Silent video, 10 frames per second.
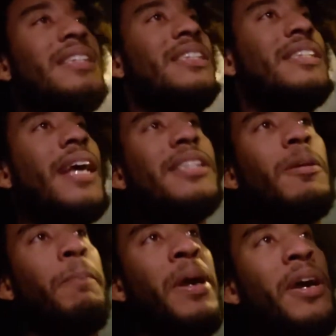sex
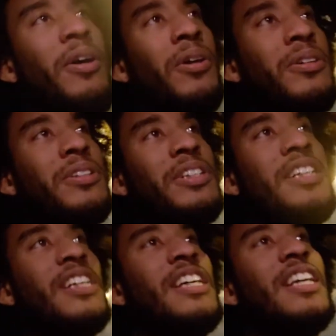appeal,
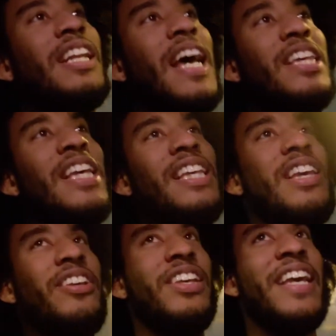like
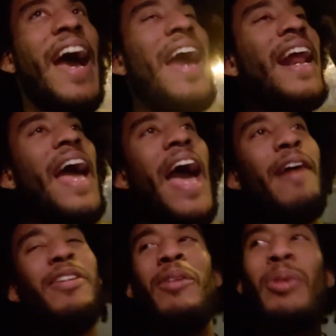you gotta
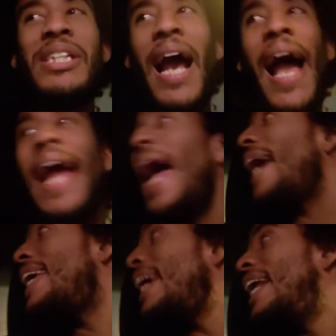have it, which
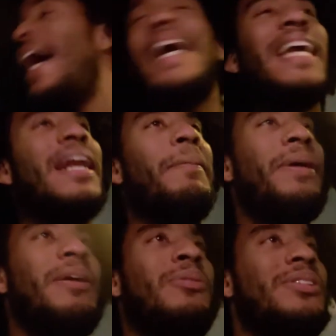I get it,
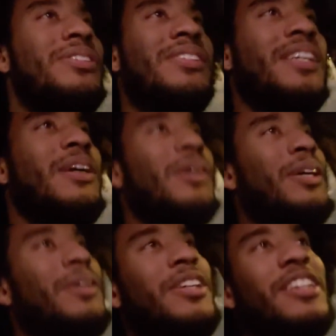but it was
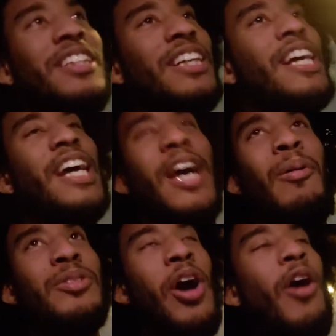
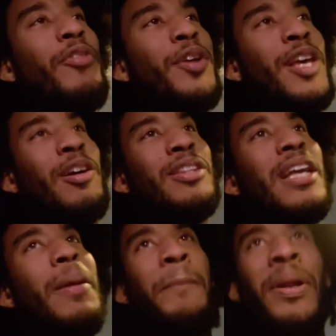overkill.
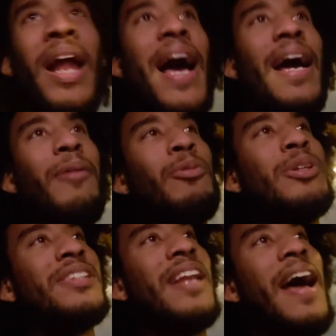Then the plot
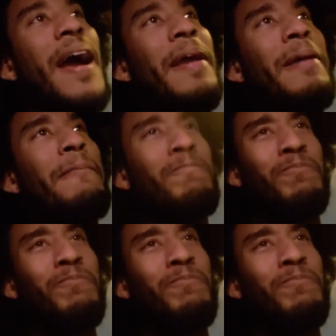was like,